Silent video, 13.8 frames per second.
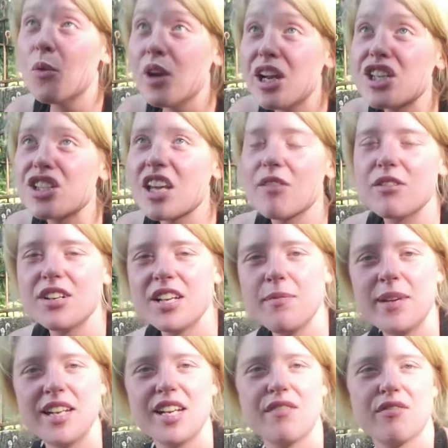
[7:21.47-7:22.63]
Wish that would
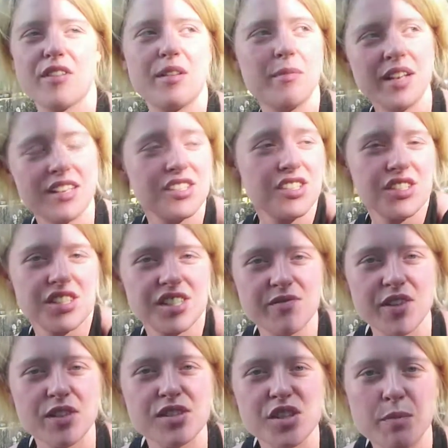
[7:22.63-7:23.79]
be different, because you just
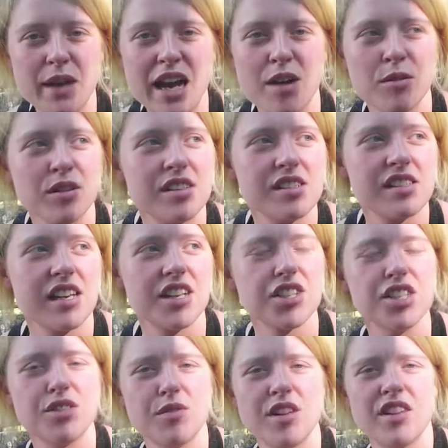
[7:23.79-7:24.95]
feel so powerless to
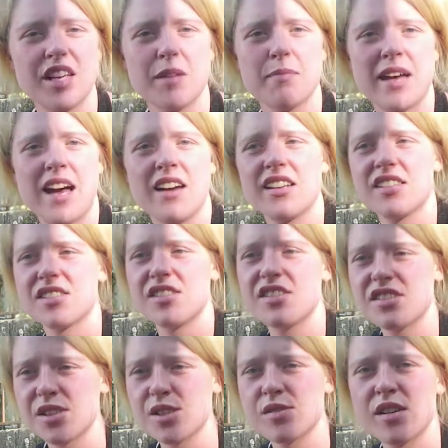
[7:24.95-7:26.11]
actually do anything about it. So you
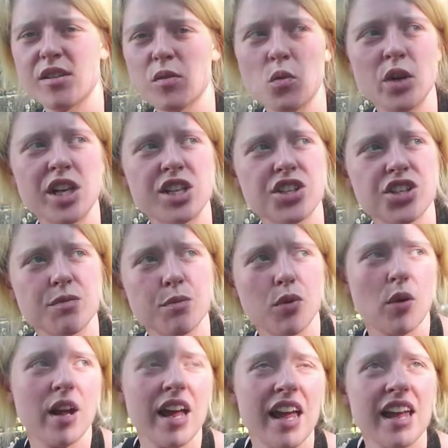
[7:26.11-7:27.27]
just sit around and wish and
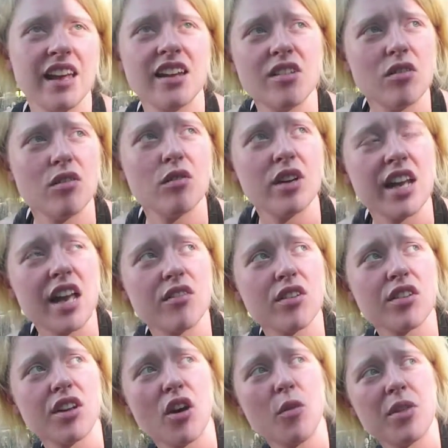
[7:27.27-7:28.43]
pray and whatever
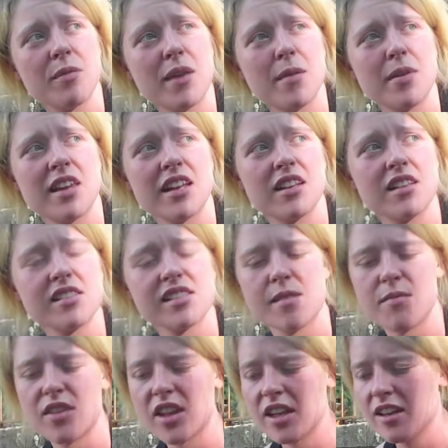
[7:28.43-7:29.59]
and hope that maybe that does
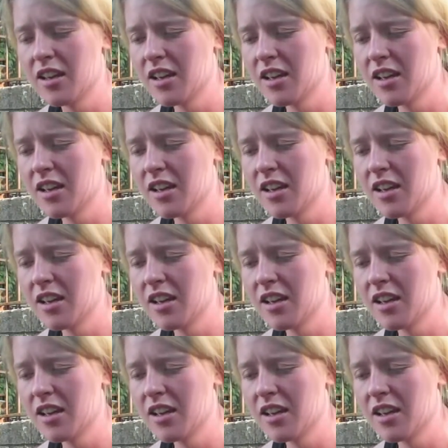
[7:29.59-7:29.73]
something.